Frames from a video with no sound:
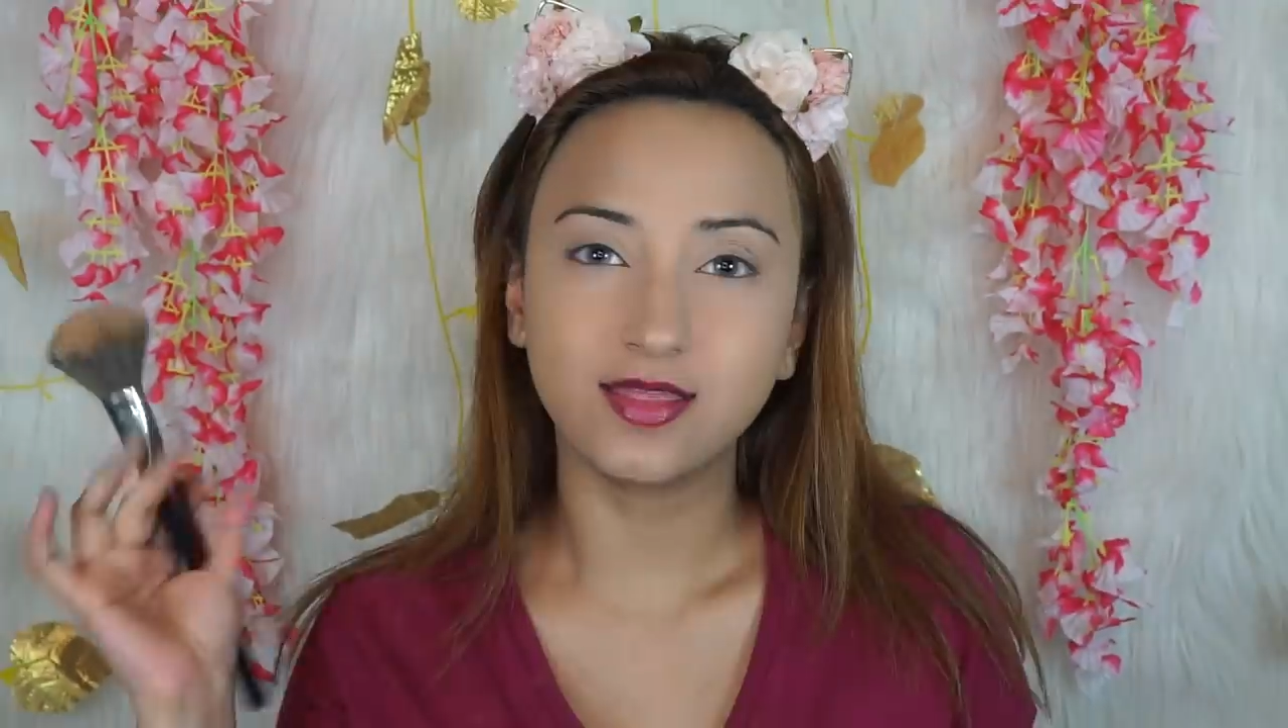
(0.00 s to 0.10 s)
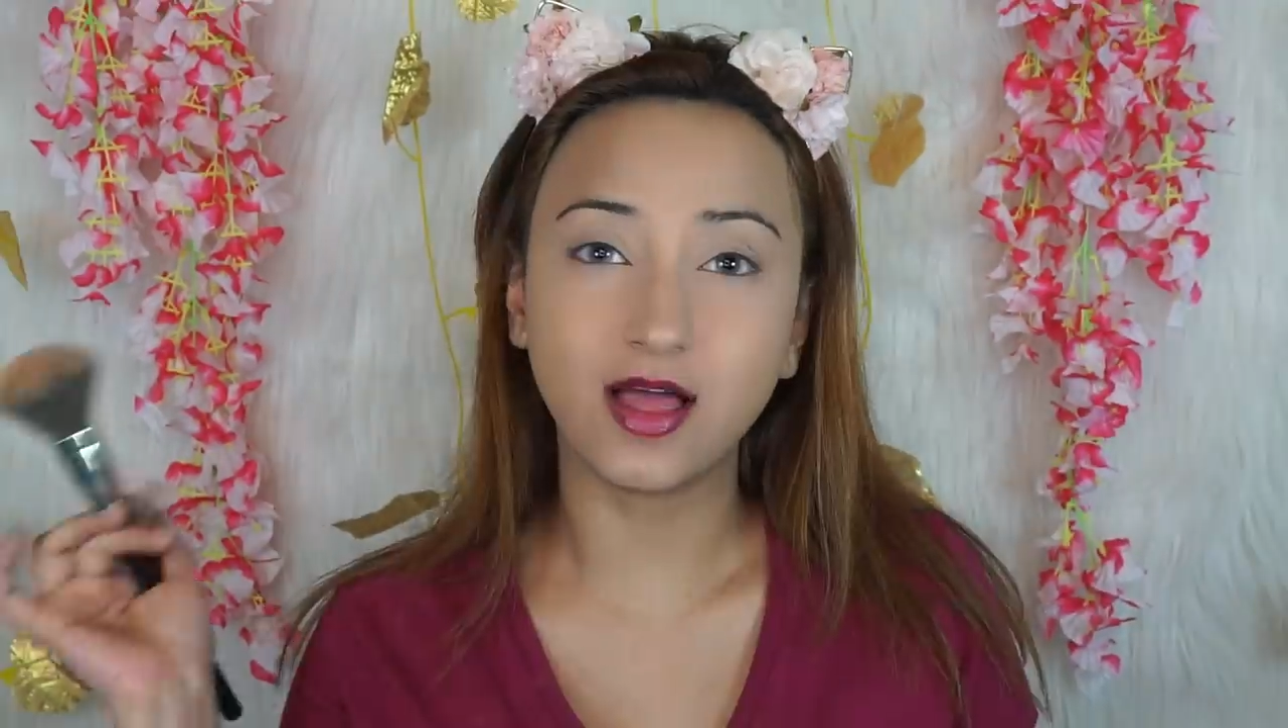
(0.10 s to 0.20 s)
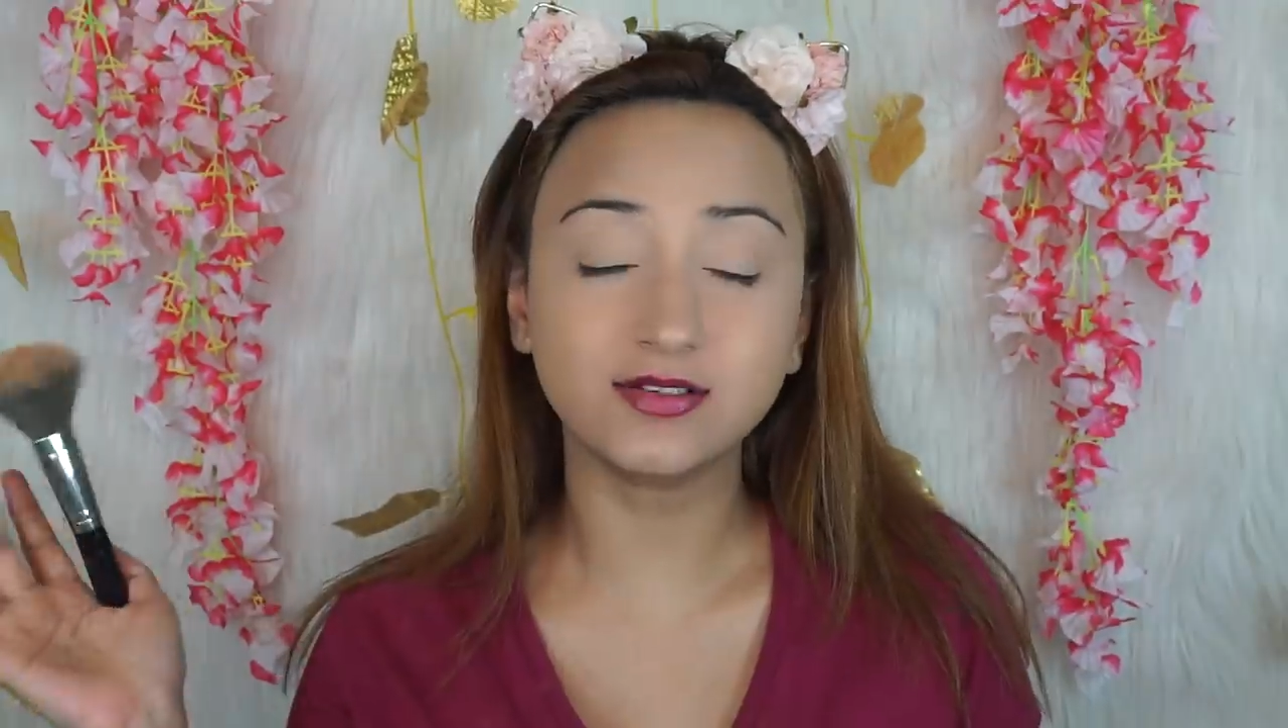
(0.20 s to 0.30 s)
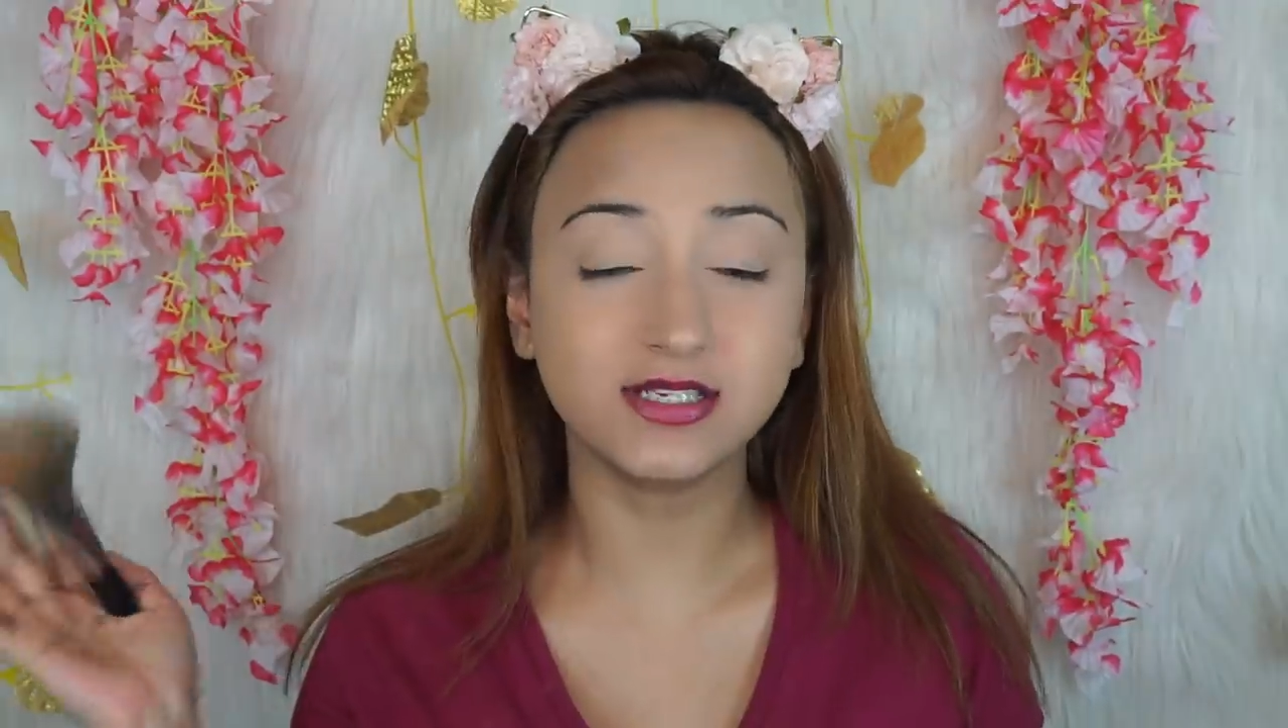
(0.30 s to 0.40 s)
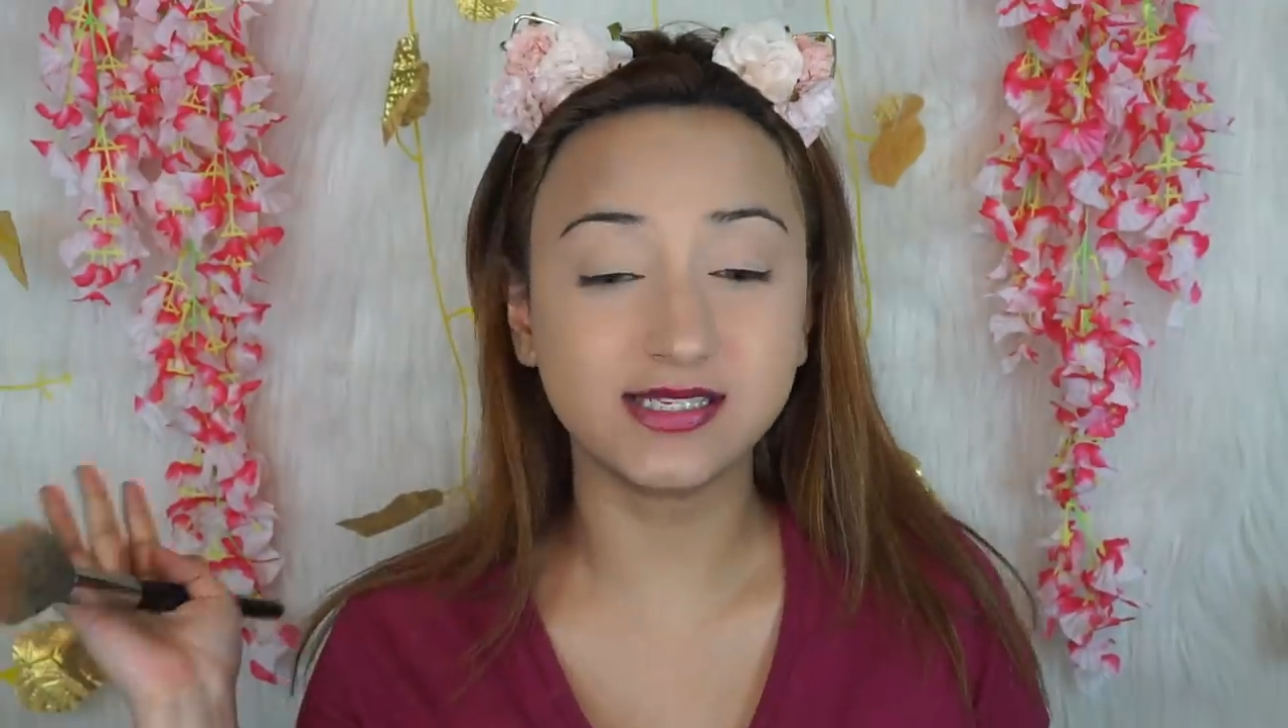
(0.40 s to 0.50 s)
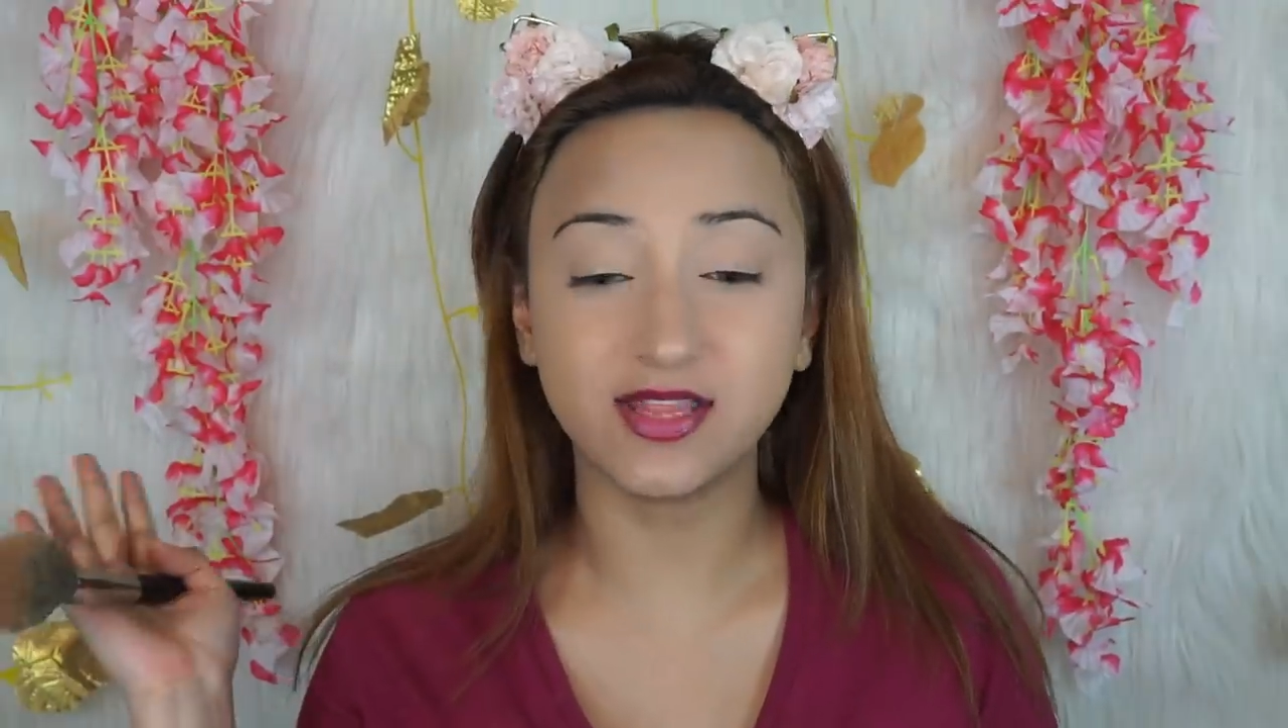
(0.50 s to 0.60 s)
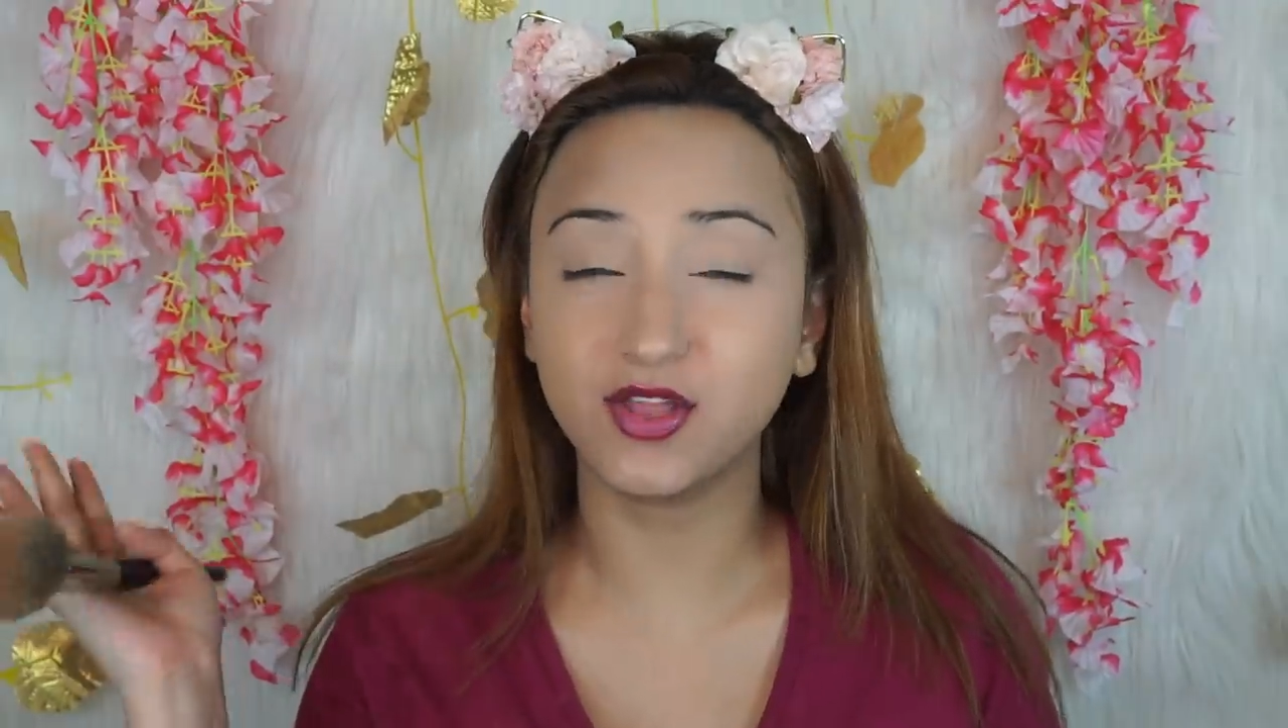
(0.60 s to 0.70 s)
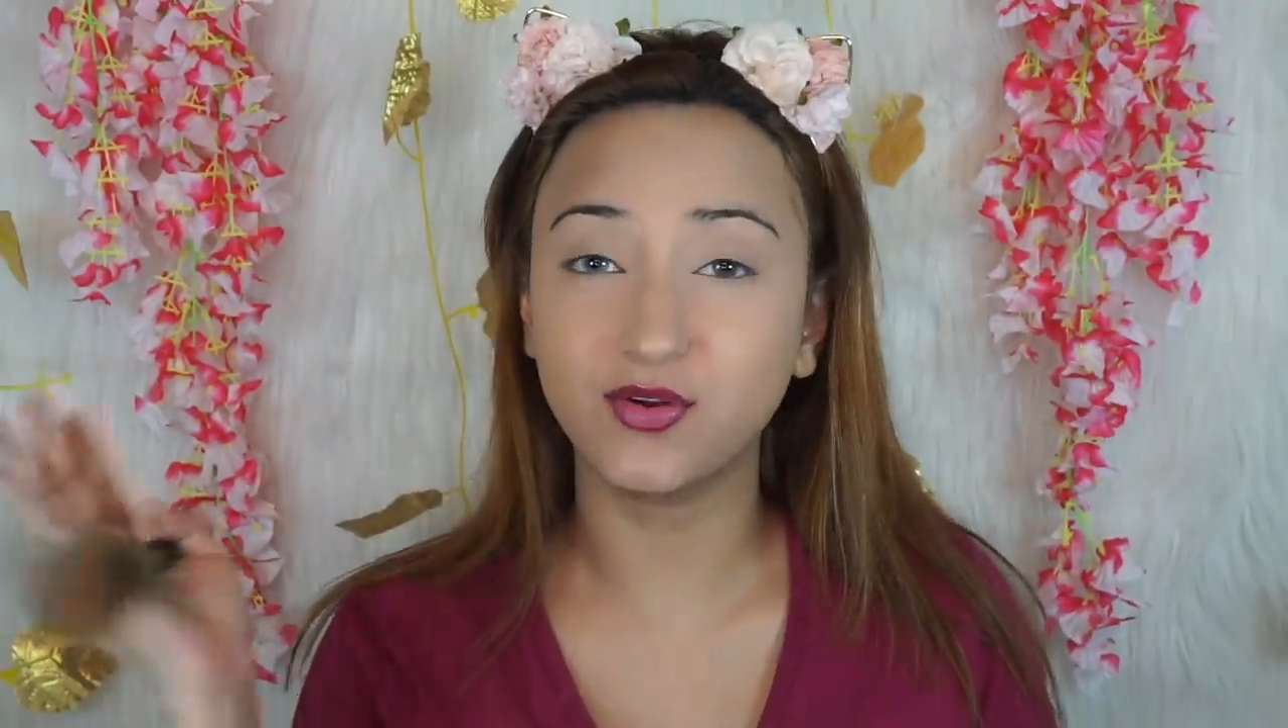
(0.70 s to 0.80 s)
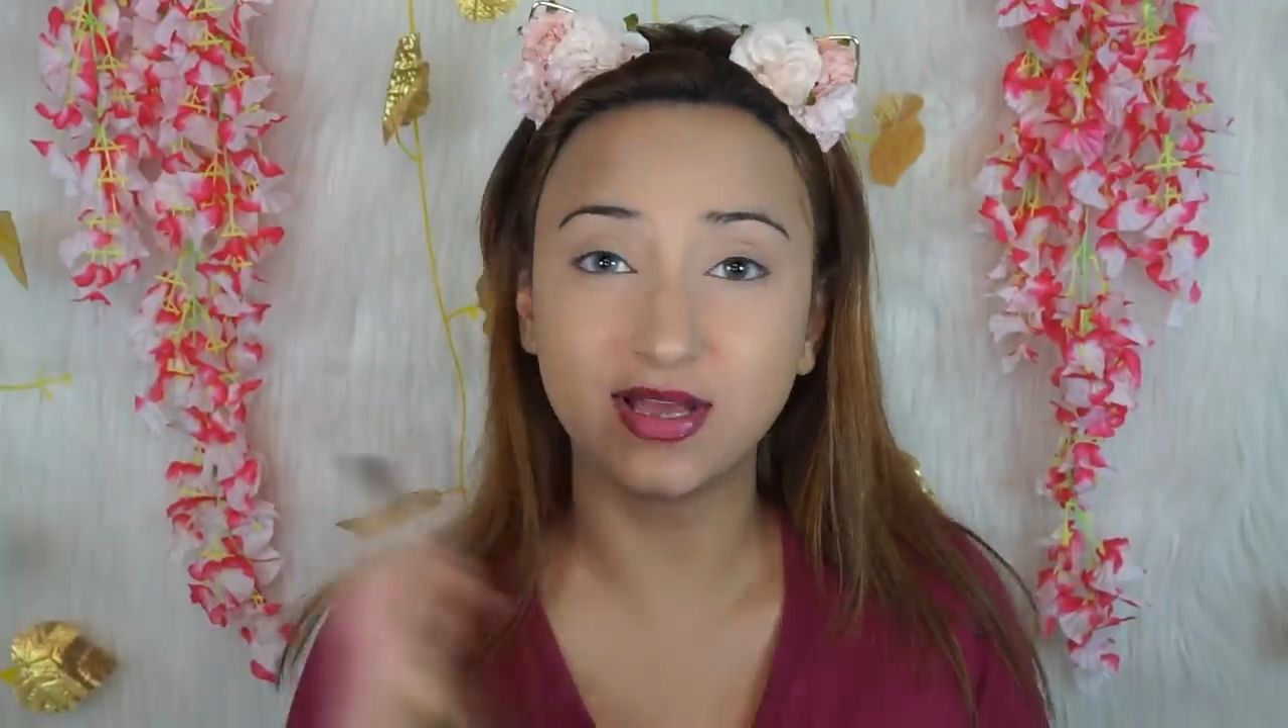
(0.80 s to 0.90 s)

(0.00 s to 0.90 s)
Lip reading: Now to set the